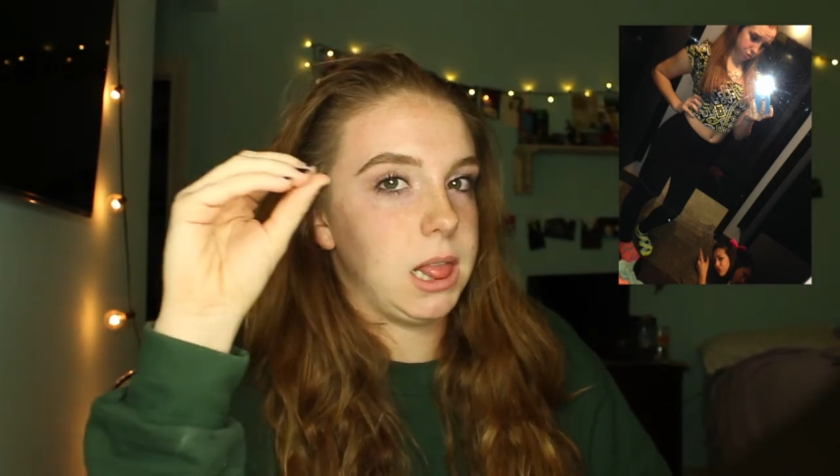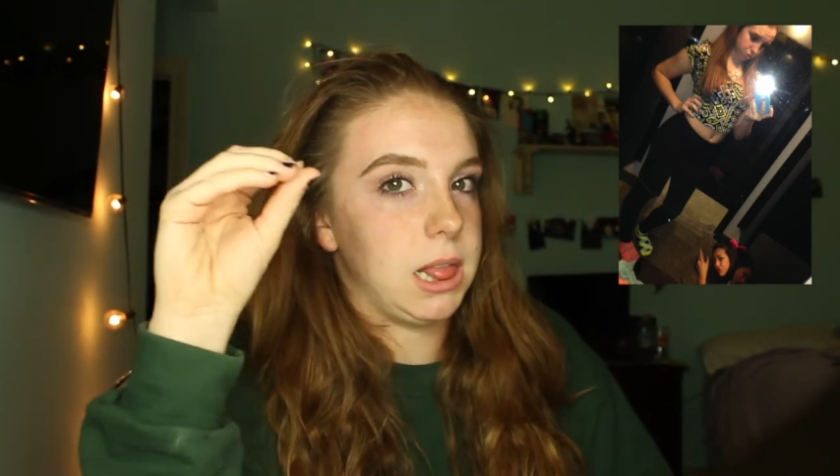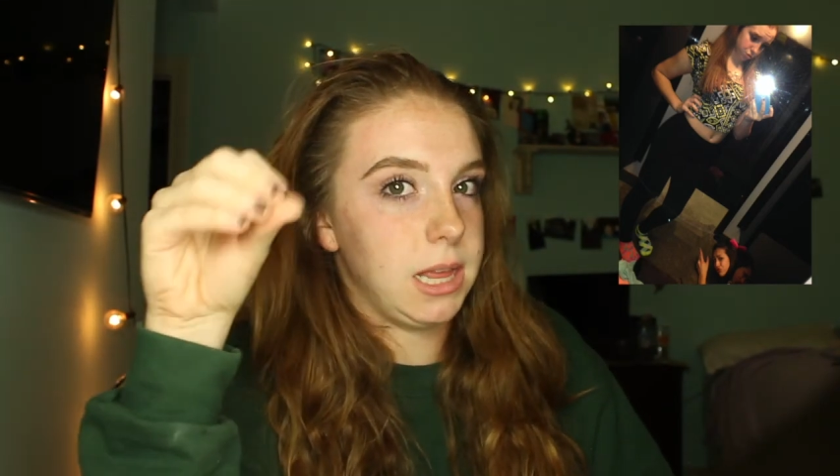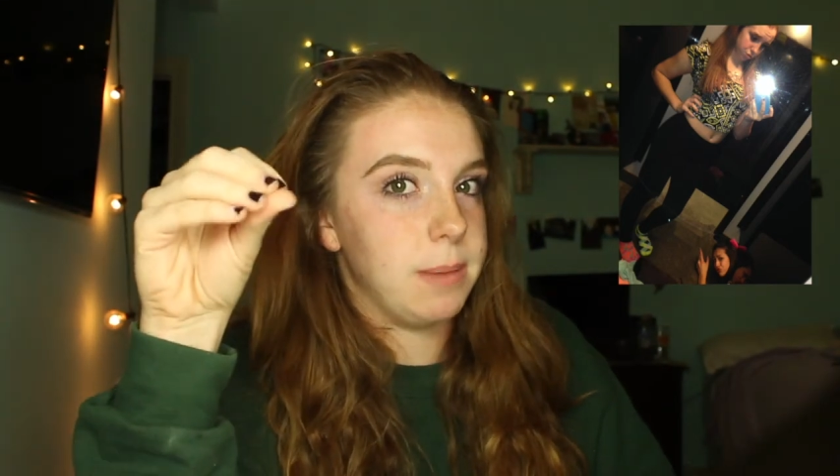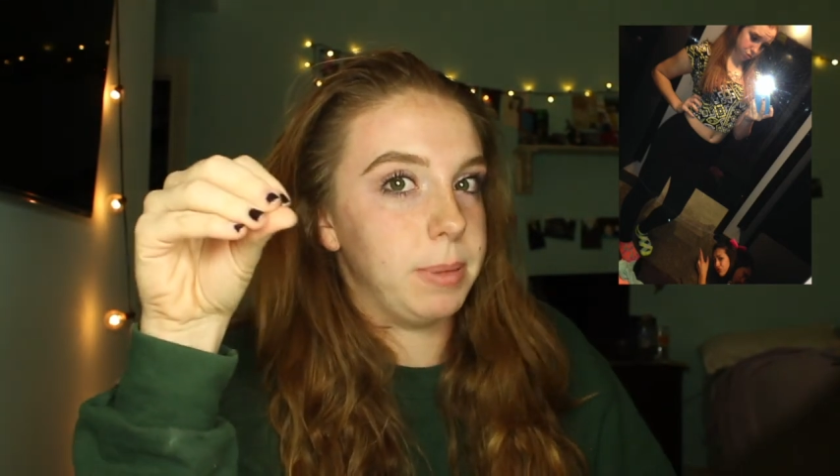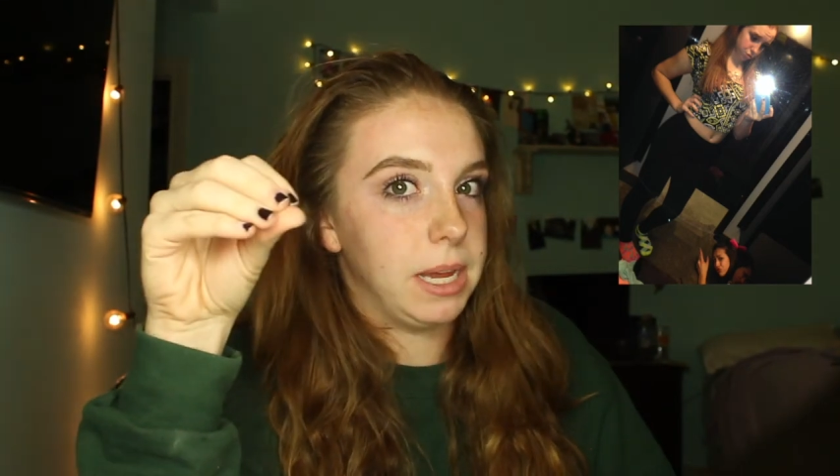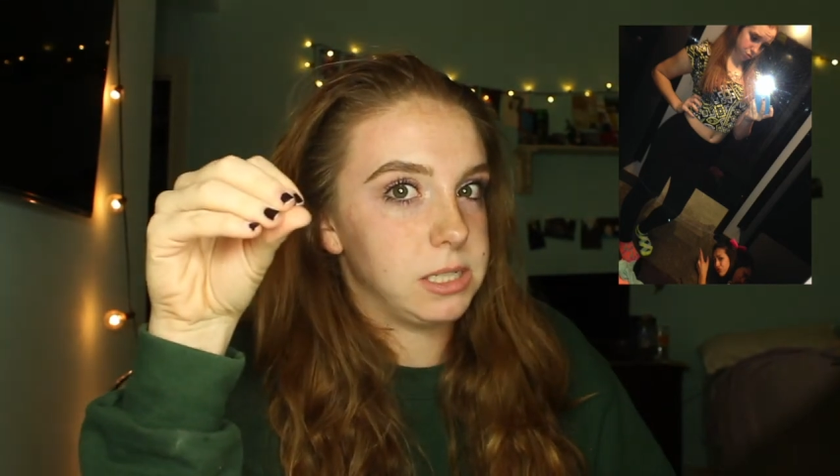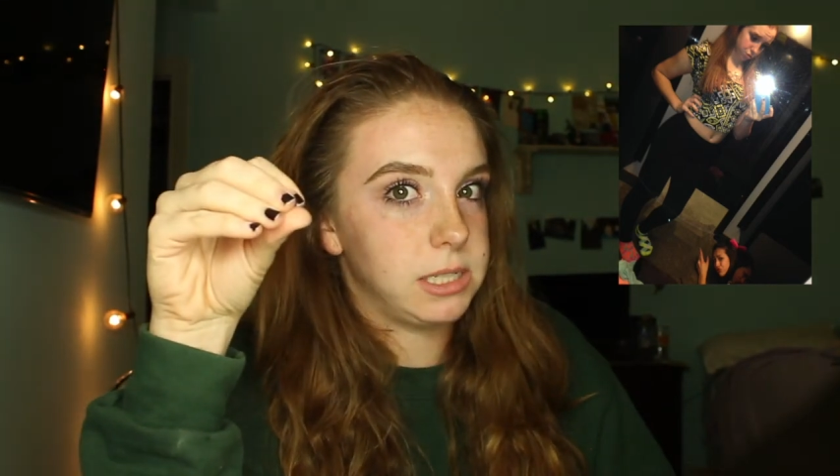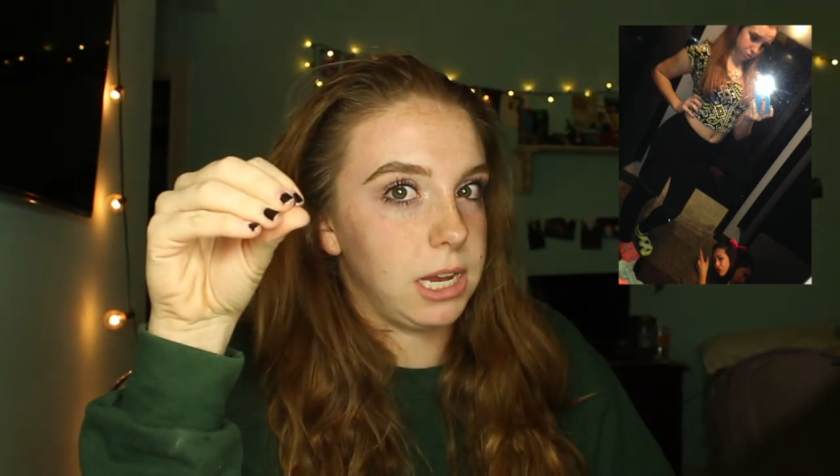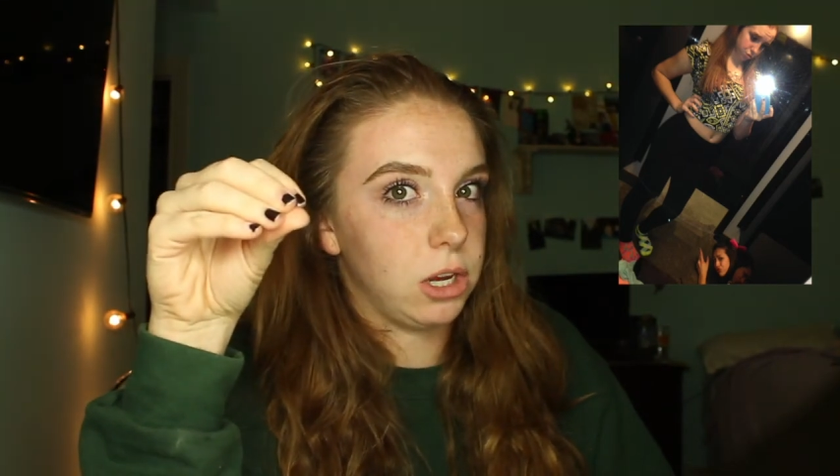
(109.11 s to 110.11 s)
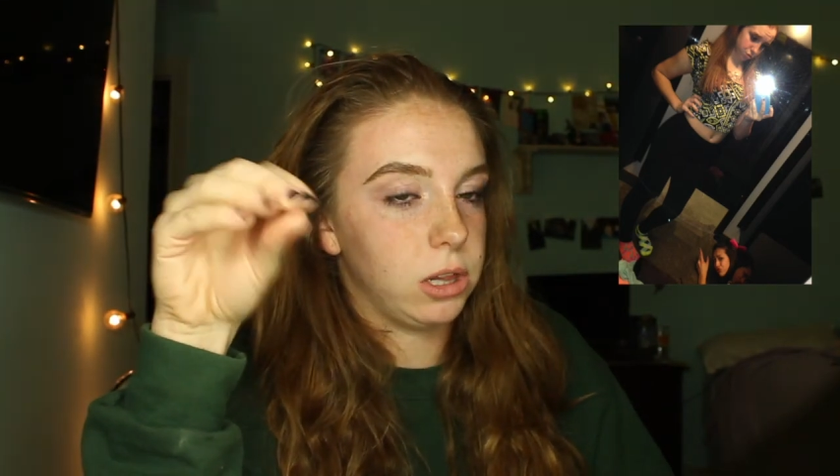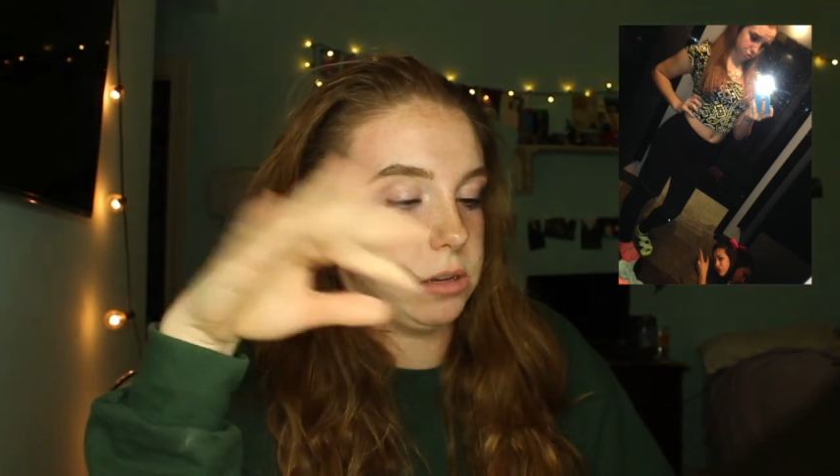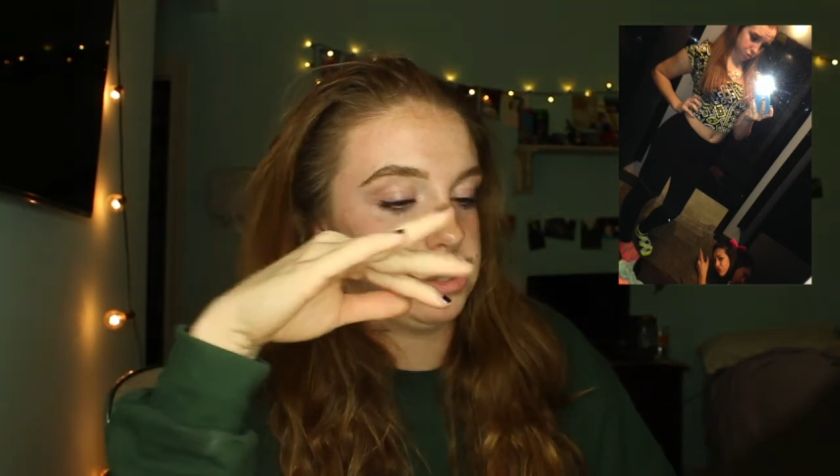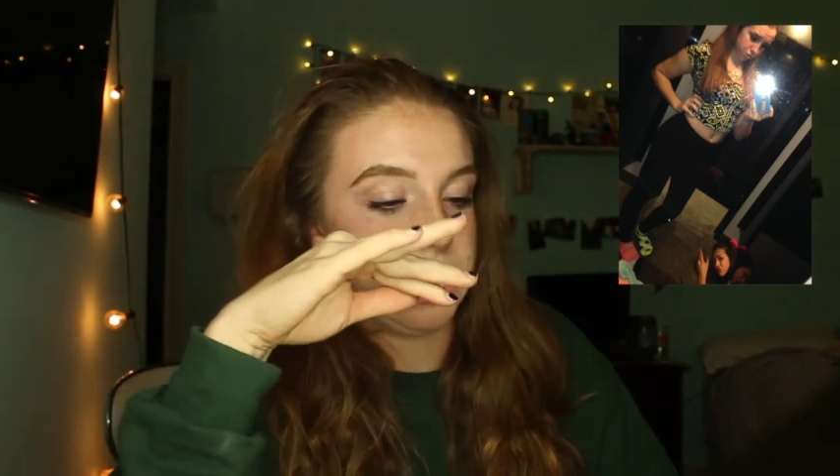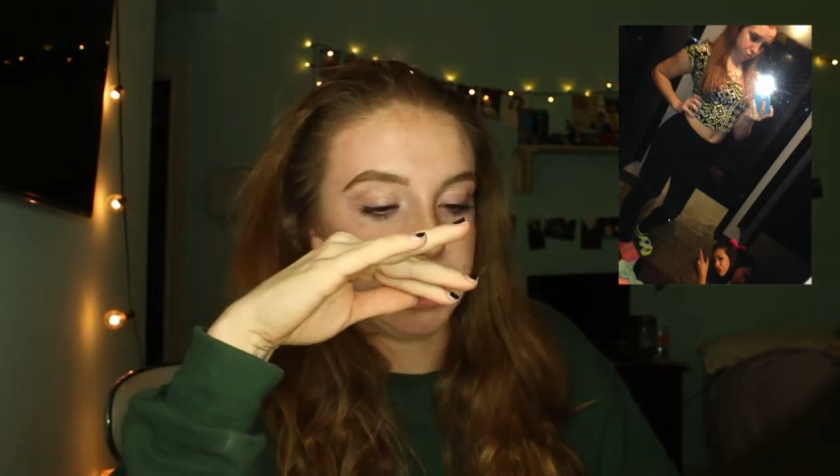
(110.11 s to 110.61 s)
the place to get your clothes.